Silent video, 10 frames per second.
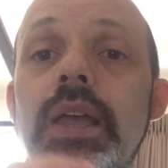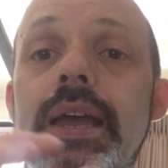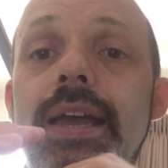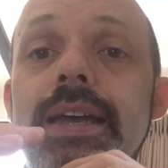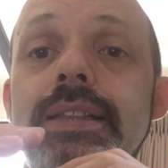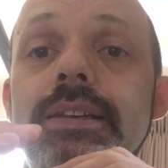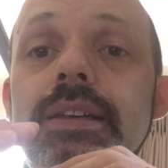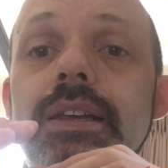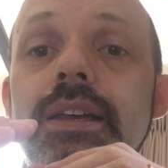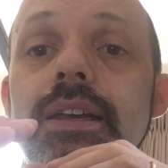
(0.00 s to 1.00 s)
and
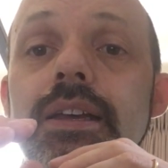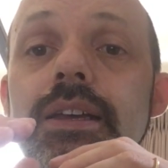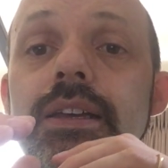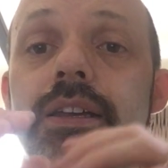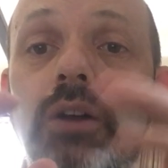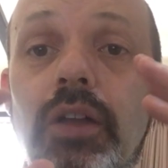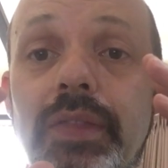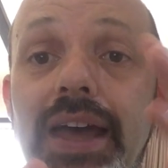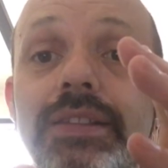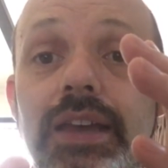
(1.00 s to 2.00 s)
you know, on
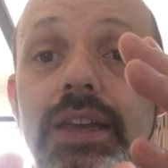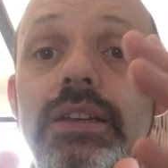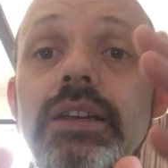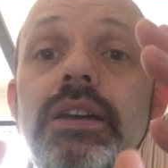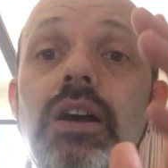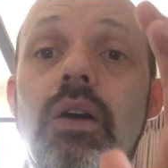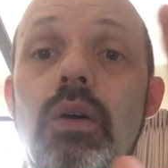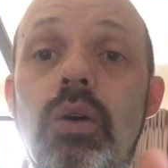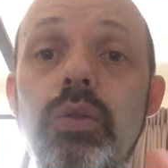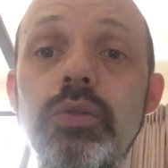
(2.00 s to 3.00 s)
that day,
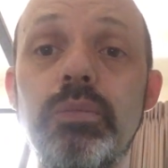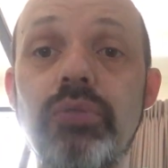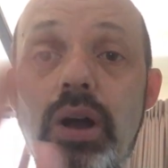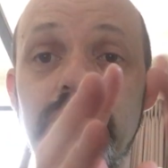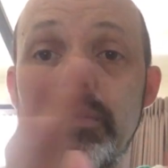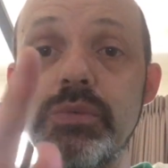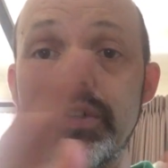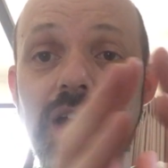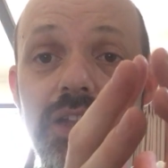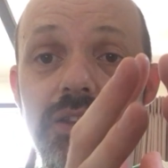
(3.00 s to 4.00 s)
all those problems
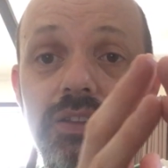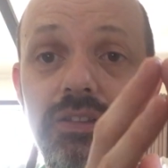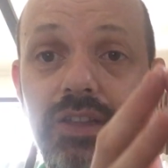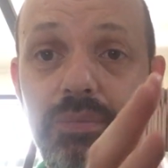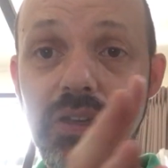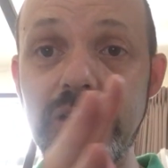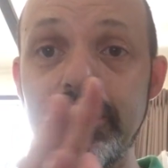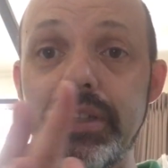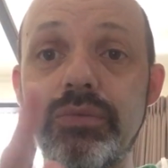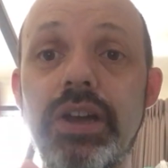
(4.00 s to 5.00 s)
which had typically
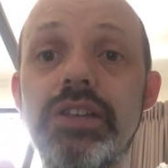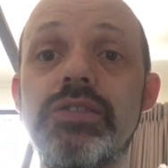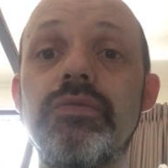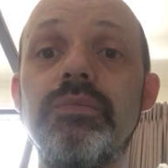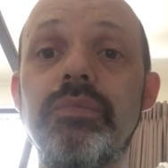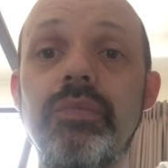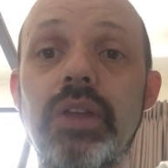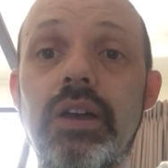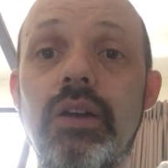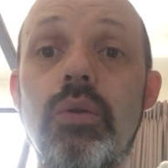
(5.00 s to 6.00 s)
been arranged
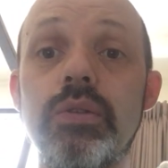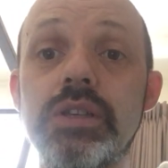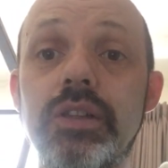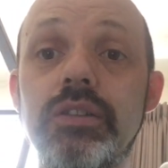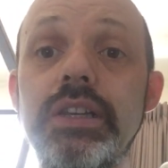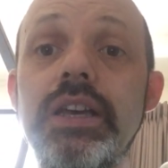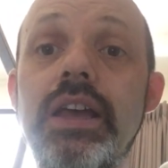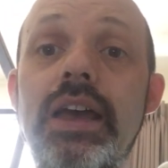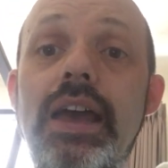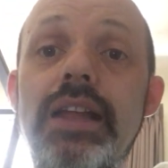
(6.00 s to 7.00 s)
uh, horizontally
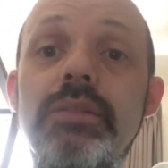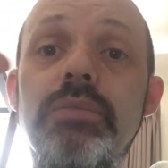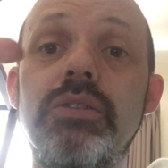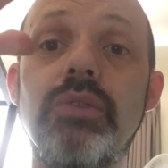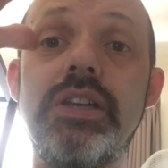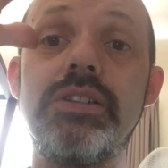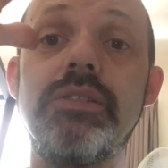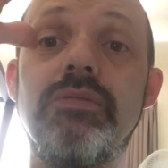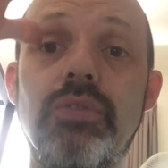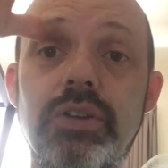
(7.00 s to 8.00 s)
had been arranged
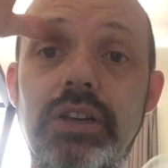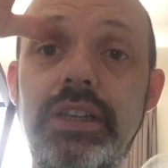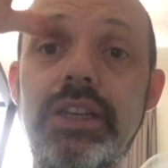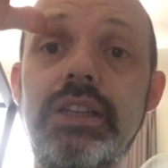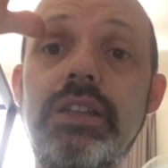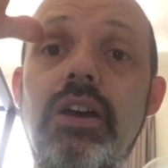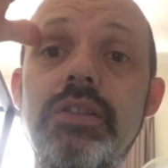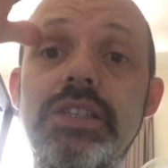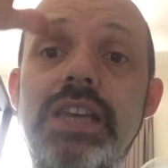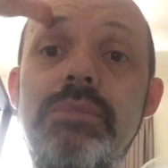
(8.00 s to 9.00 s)
vertically on
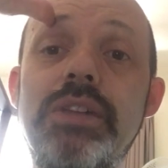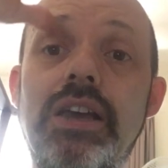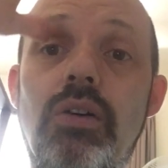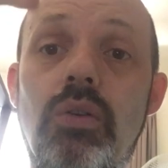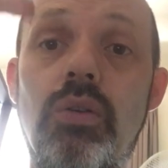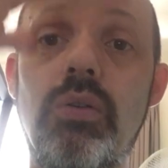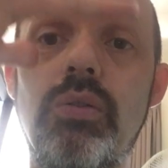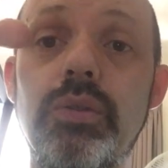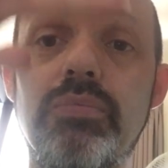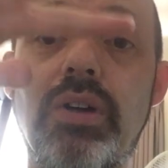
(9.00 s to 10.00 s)
the same day,
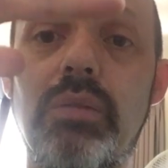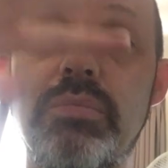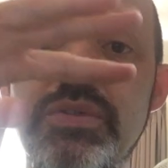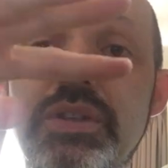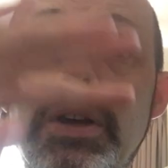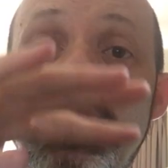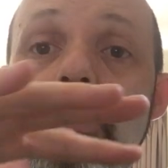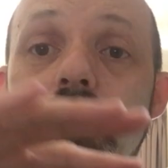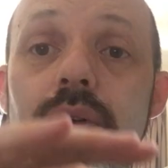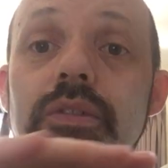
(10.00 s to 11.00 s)
all the problems
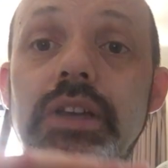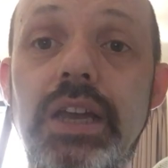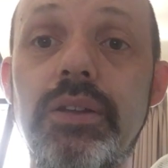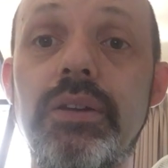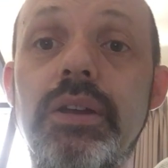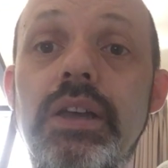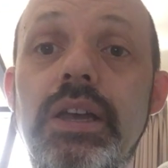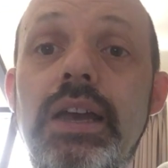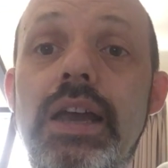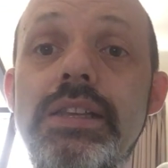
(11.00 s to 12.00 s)
were together.
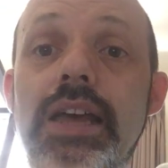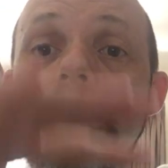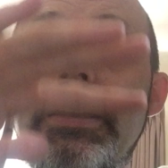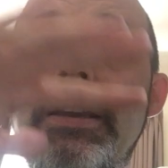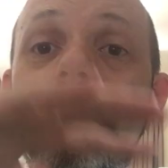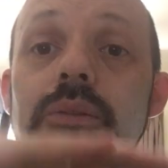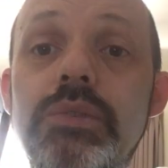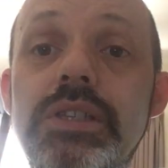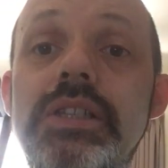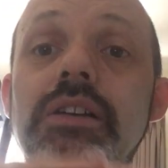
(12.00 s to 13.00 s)
And yet, it
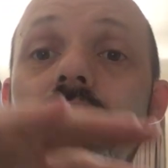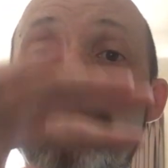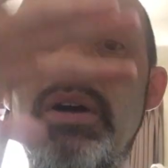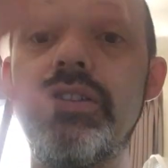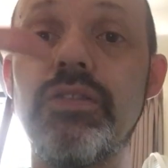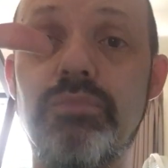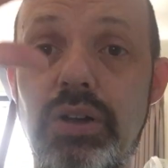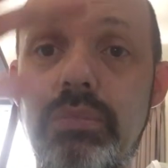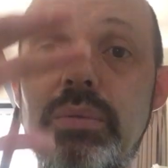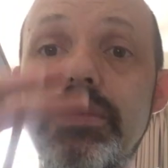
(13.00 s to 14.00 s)
was still a bunch of
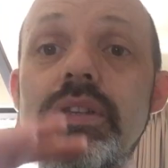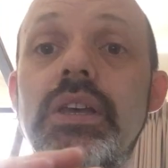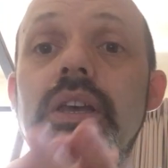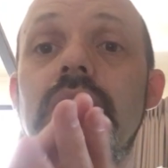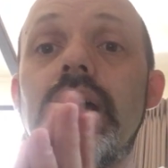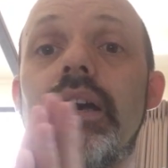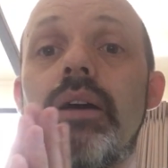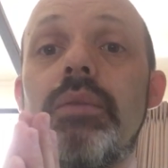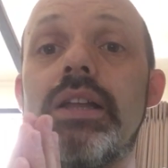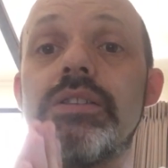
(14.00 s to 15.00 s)
problems.
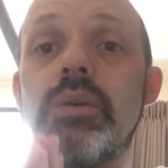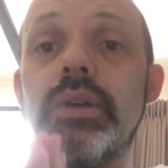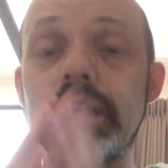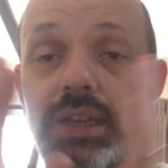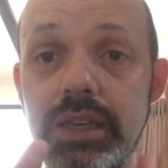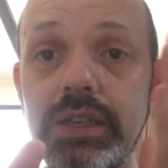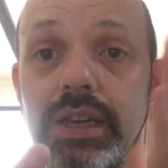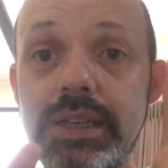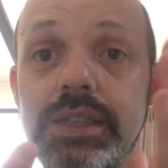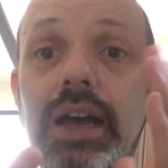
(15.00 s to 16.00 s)
Um, and so he,
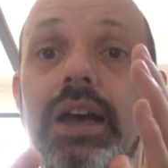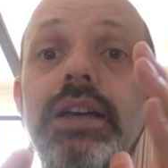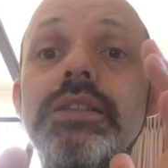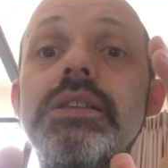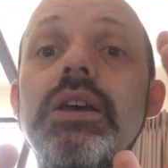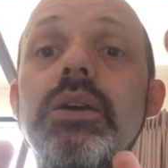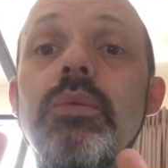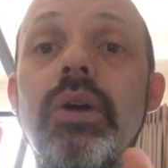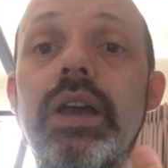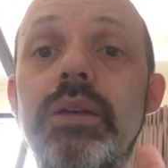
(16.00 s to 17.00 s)
his eyes
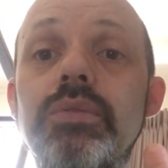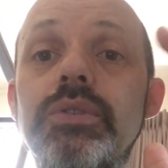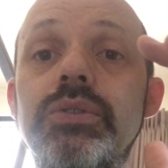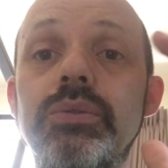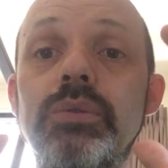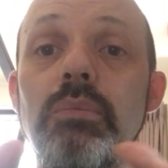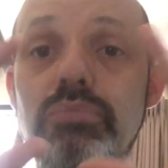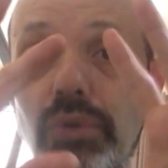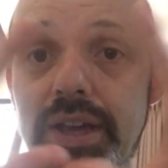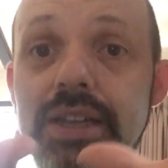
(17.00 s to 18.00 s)
were able to
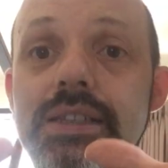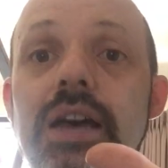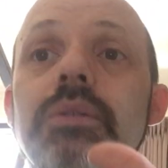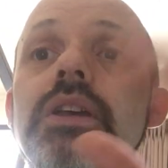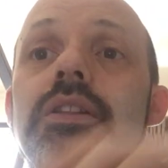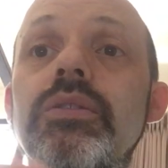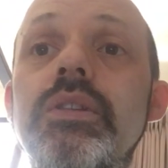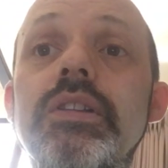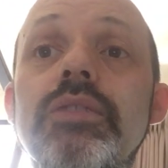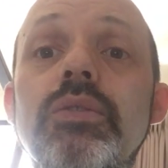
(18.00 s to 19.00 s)
break it down into
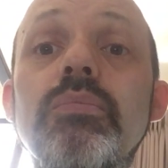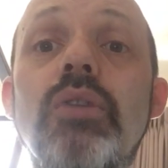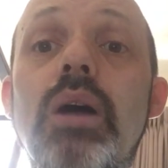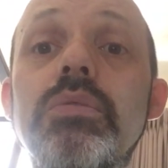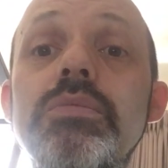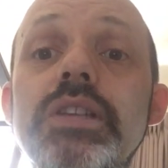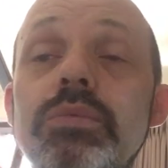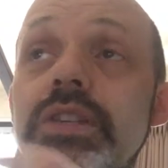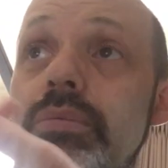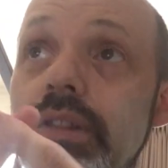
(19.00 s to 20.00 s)
the different problems. He
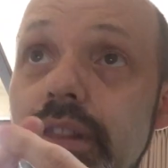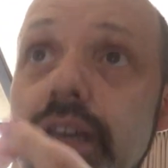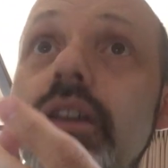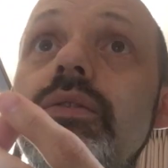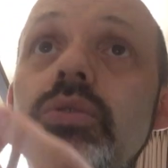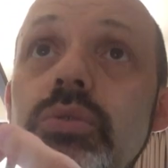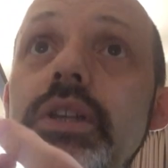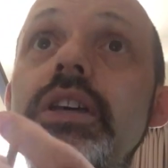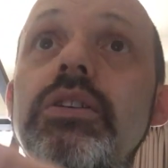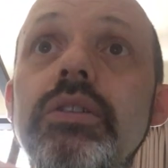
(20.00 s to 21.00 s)
was able to think of who
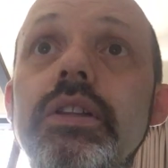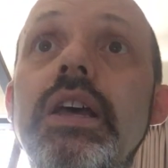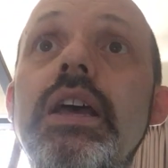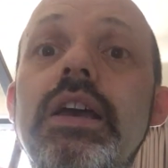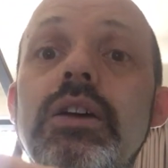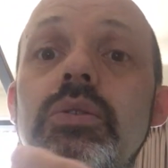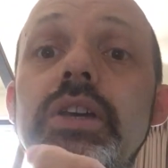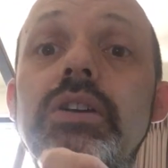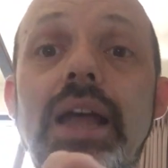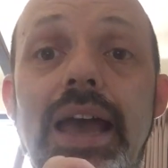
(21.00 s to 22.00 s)
he could, who
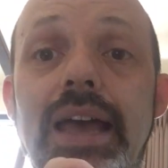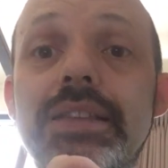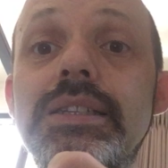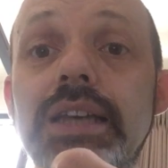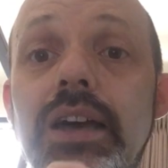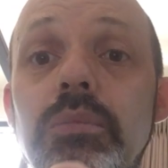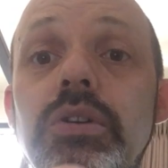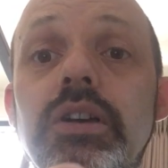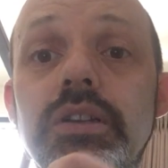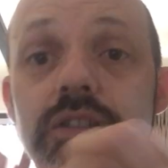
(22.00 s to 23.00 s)
he could ask to help
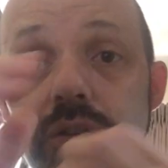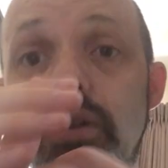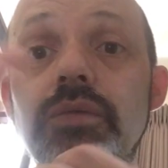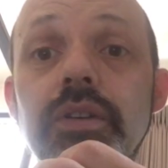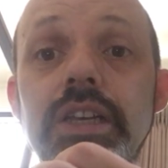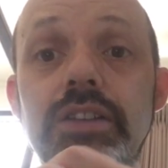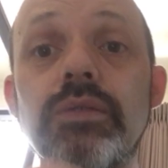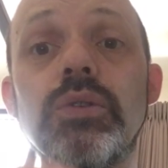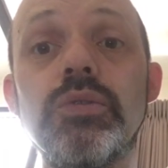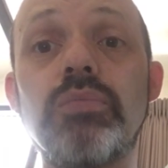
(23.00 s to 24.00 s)
solve each
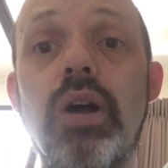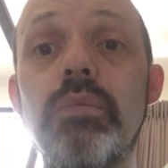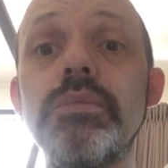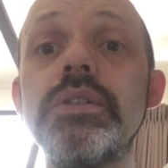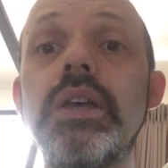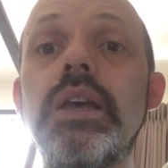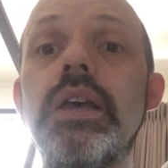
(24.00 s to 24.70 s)
of those problems.